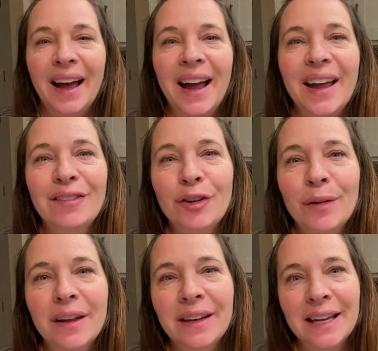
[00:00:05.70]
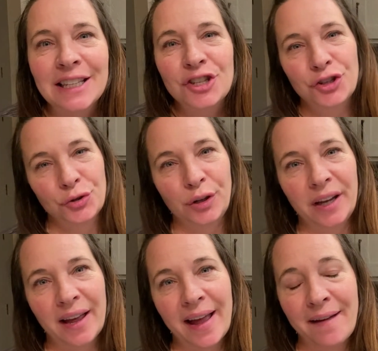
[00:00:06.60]
Hi everyone, it's
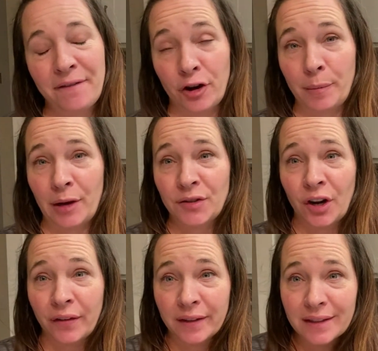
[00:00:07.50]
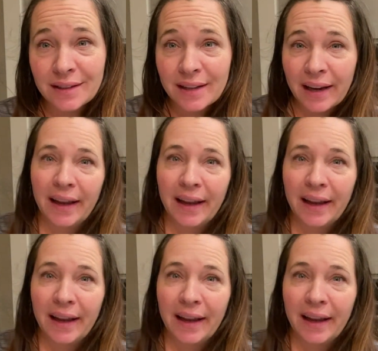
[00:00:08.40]
Julia at Farmhouse Harvest.